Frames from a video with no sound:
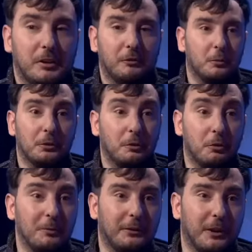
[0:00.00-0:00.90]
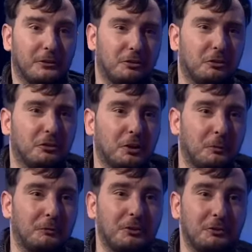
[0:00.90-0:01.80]
if you want to call me that. Did you say
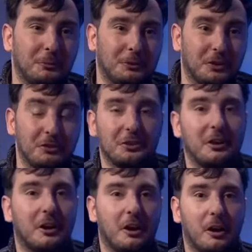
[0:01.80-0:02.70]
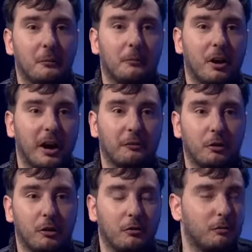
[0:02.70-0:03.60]
professional musician? Yeah. I have
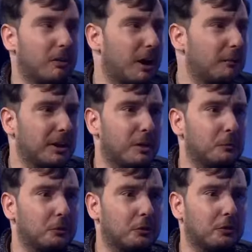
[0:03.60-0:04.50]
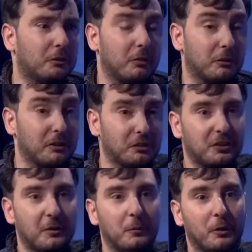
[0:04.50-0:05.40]
got, how many albums on? This is
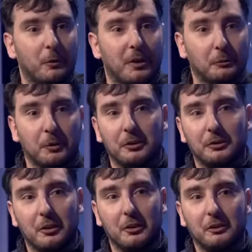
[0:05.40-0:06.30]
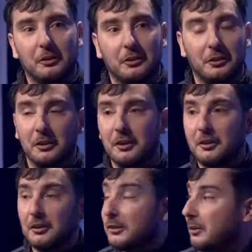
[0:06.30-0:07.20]
Tim, by the way, he's my guitarist.
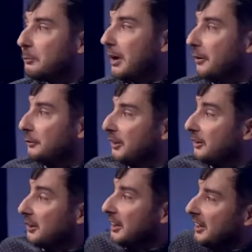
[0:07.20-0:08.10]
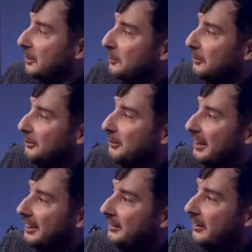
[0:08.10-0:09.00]
Tim Brownsea to link him with a sail